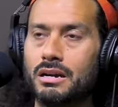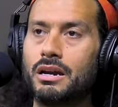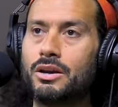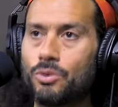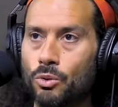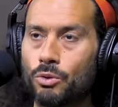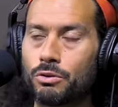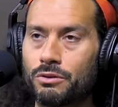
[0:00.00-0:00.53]

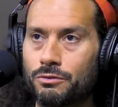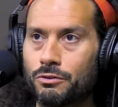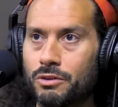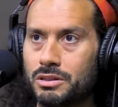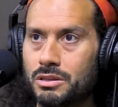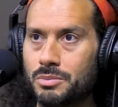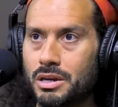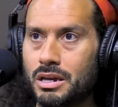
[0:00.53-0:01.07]
in order
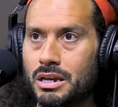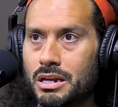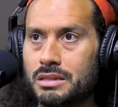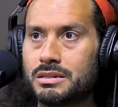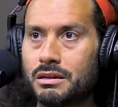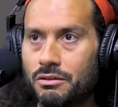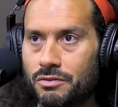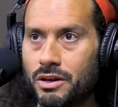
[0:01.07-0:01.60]
for it to be an
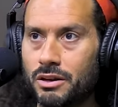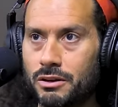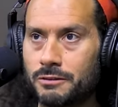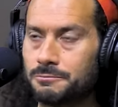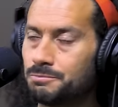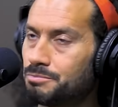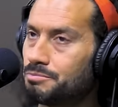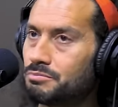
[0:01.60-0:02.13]
intel failure.